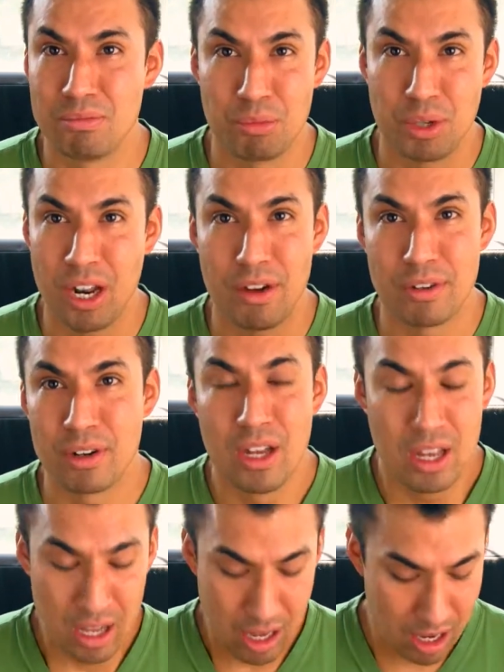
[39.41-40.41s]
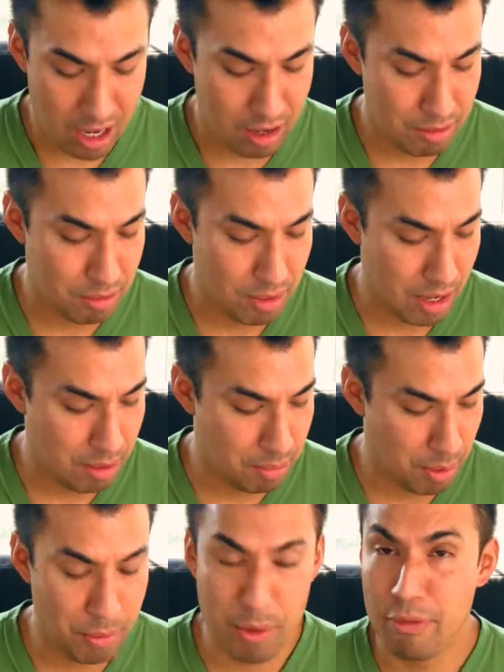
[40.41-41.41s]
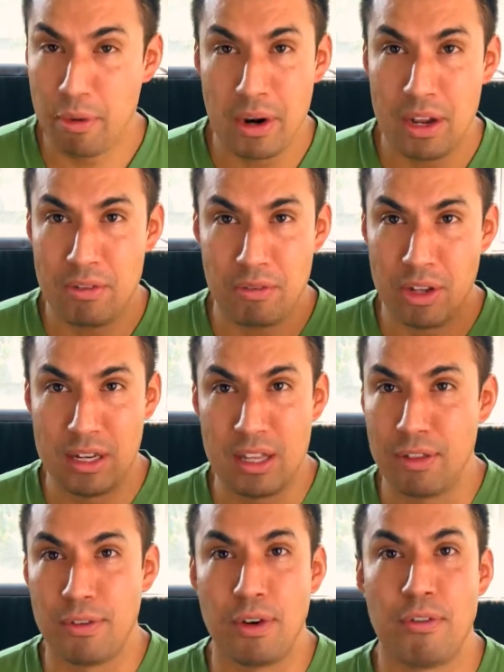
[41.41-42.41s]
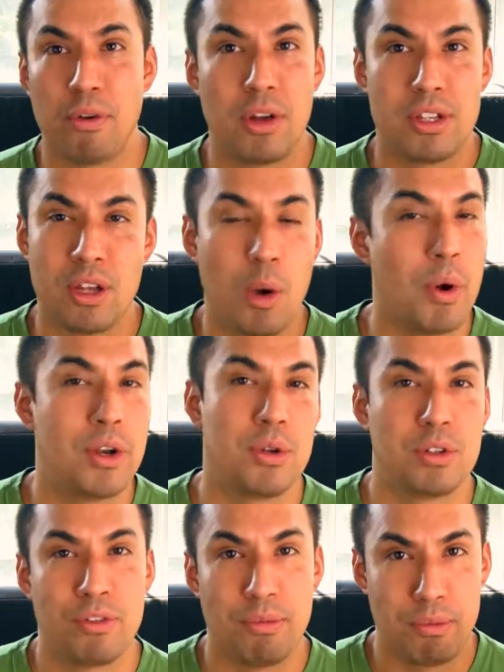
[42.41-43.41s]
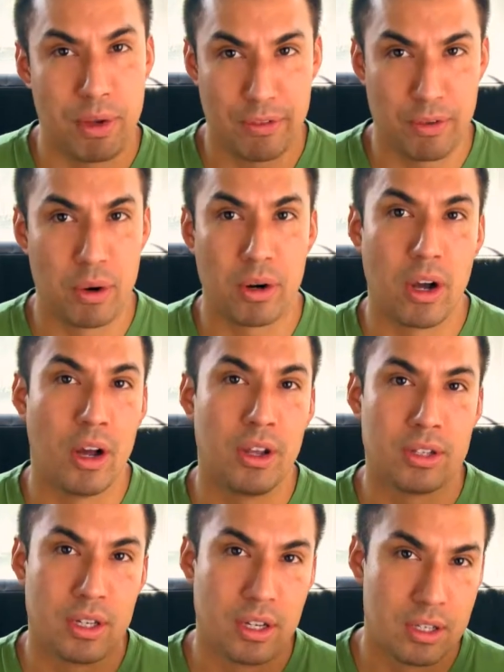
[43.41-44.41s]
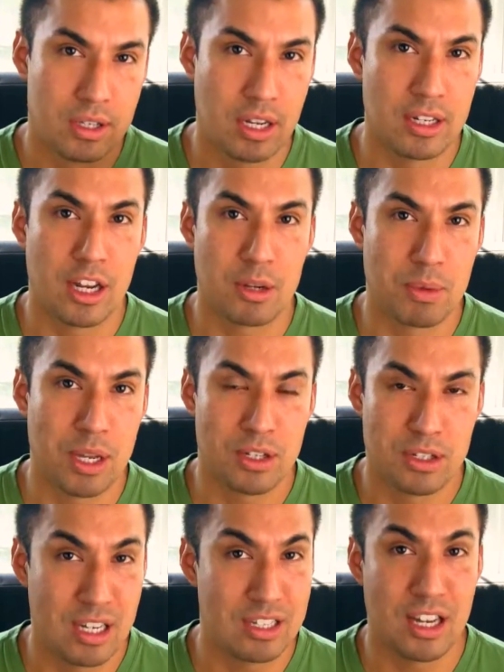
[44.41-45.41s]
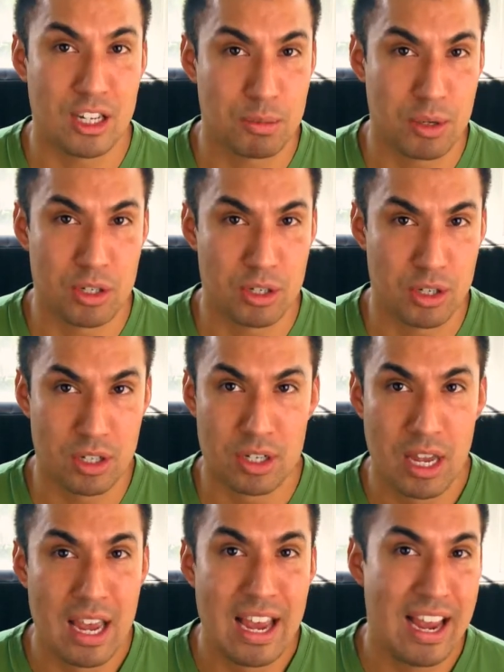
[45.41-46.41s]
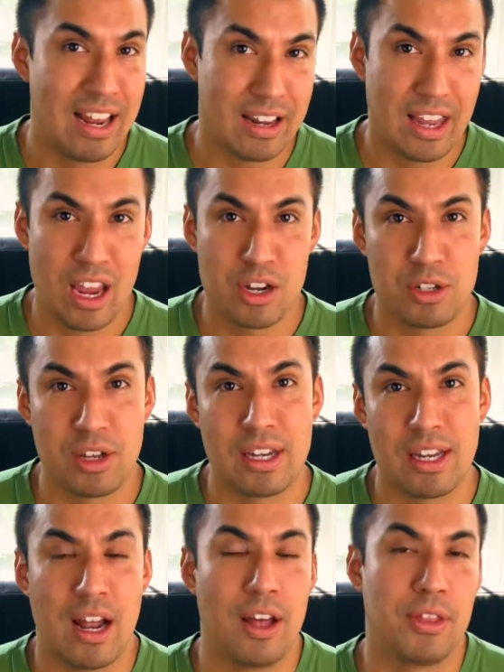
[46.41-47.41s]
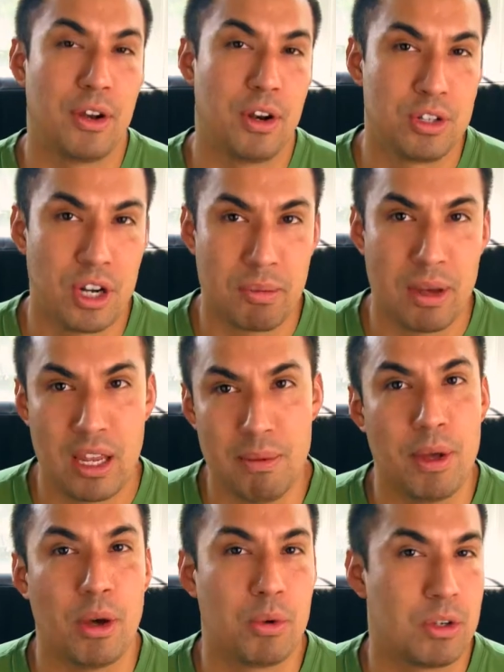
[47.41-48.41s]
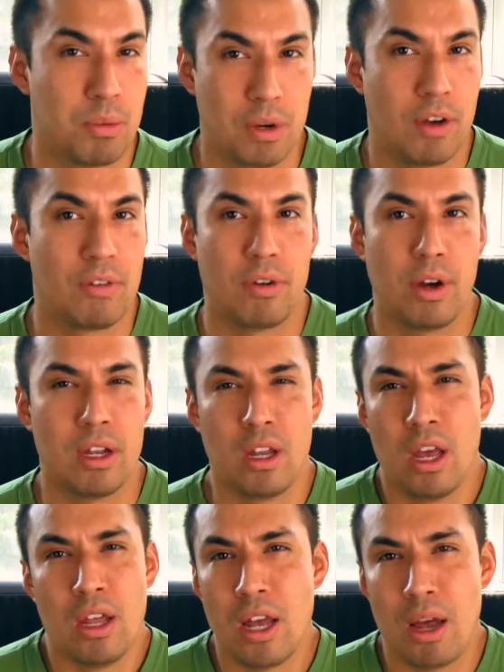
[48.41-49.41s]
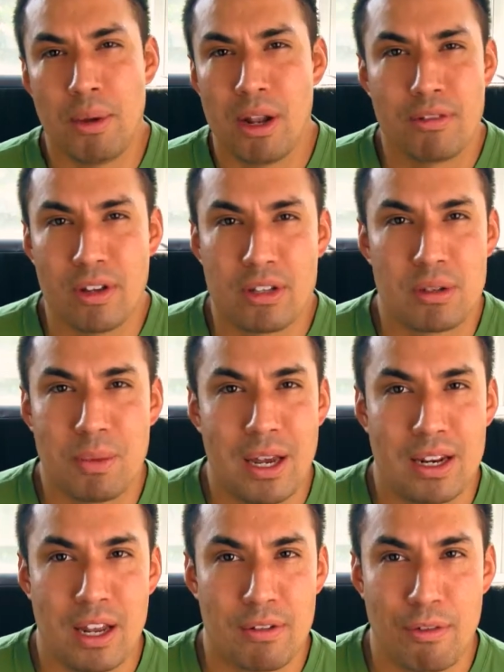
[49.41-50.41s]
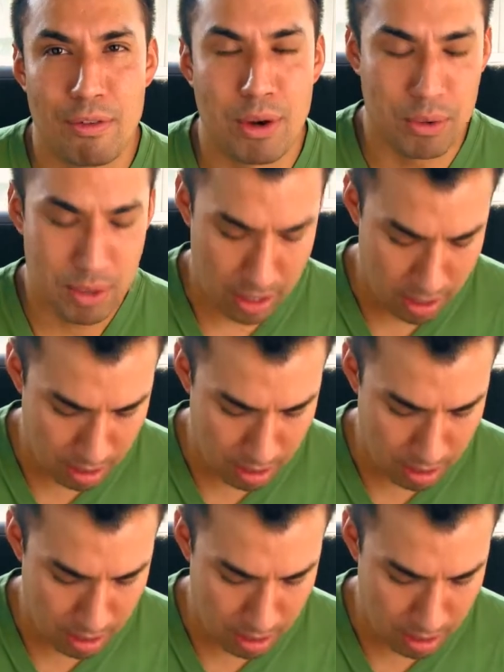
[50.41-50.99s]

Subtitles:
Whatever. For what I really need the phone for, that's all I want to do is make phone calls, send text messages, and occasionally get on there to check my email or do whatever. Right? I'm not really demanding out of a phone.